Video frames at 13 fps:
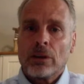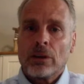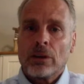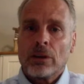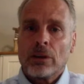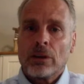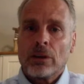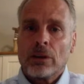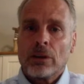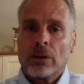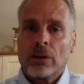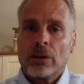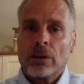for
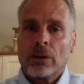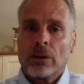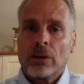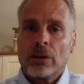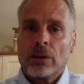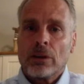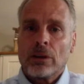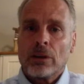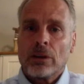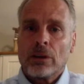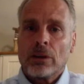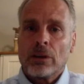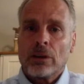instance,
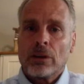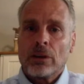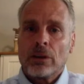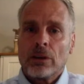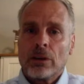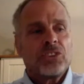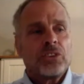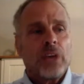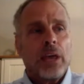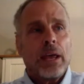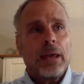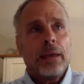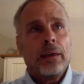let's
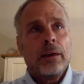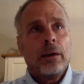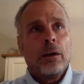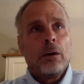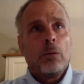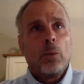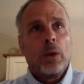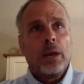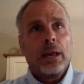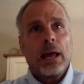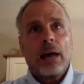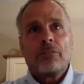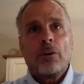say we
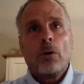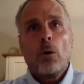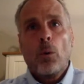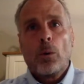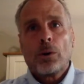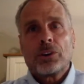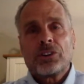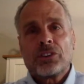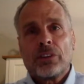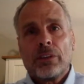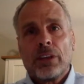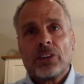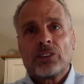have a horse
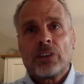that's